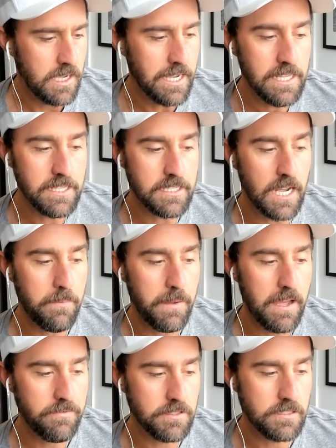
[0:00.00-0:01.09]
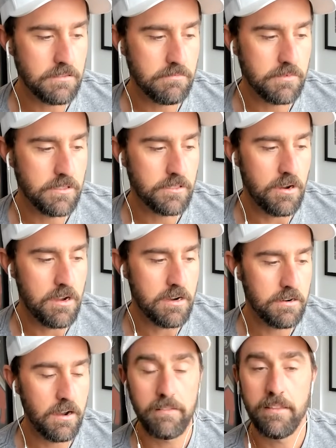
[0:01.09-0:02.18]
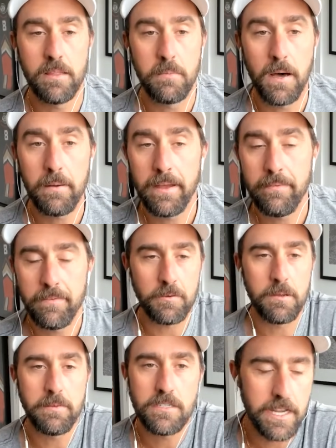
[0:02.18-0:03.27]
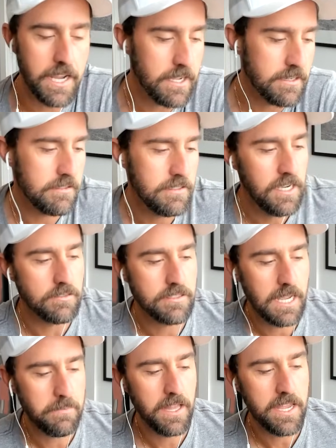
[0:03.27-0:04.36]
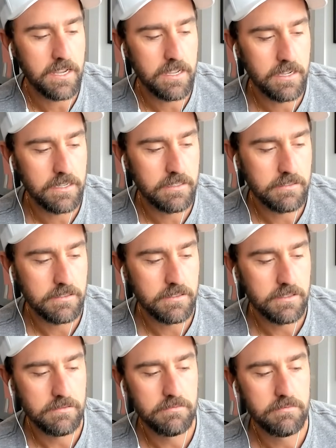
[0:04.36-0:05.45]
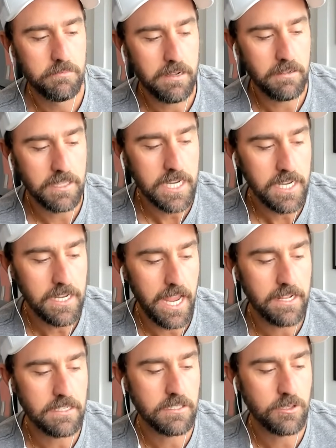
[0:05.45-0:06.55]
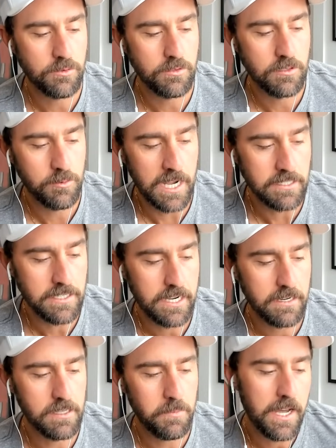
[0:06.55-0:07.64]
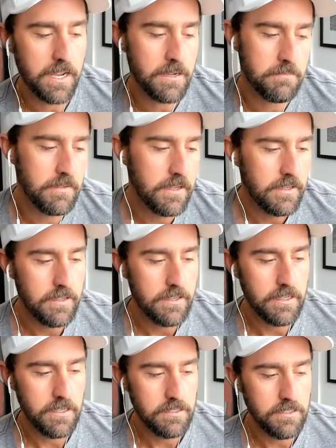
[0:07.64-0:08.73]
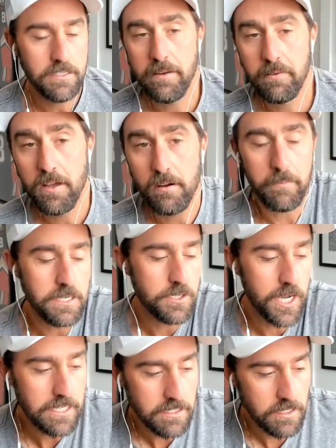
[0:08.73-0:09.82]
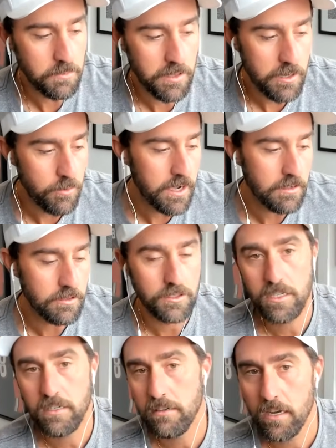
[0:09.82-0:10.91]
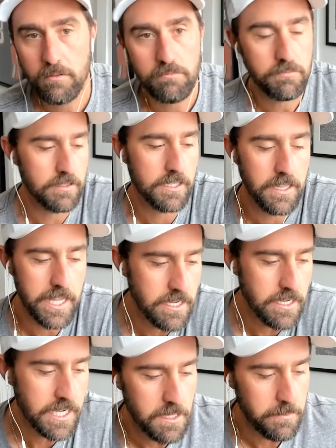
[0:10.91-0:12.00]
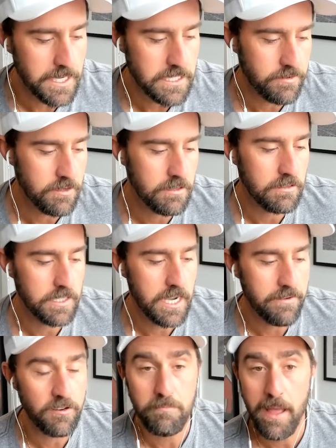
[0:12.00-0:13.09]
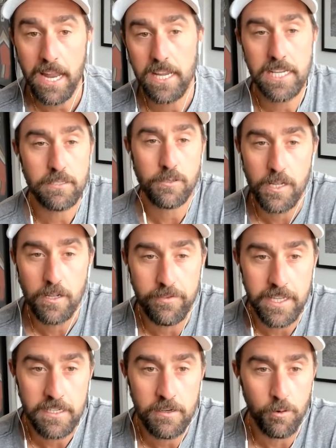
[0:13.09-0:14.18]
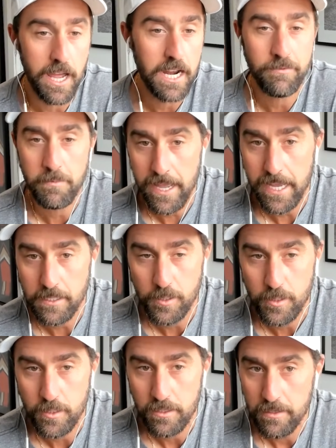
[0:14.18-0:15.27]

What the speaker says: I think the top half is stronger than the bottom half on the women's. They got, Sabalenka, Paolini, and Swiatek. And the bottom, you just never know. I mean, Jess could play well, or she, the clay can get the best of her. You never know if Maddie hits herself in or out of a match.